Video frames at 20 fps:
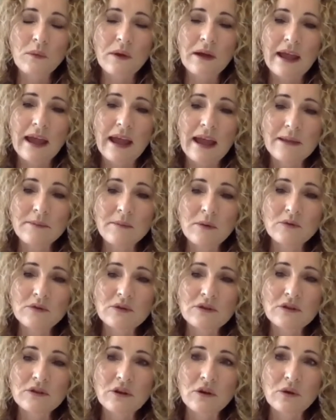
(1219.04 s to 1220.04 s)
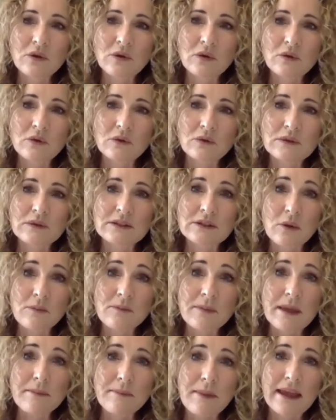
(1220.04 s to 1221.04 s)
we were able to
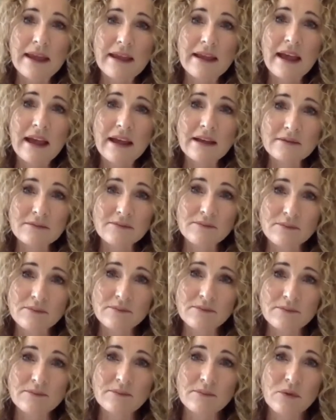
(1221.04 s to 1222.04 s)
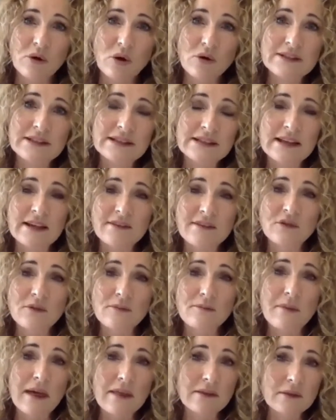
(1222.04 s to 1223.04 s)
stop that pay cut process
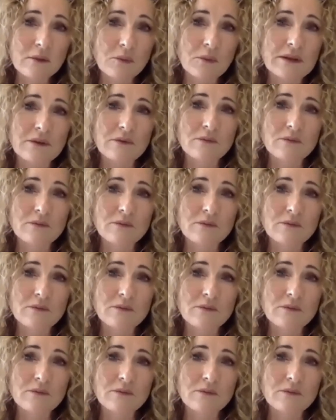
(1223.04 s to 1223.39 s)
after a month.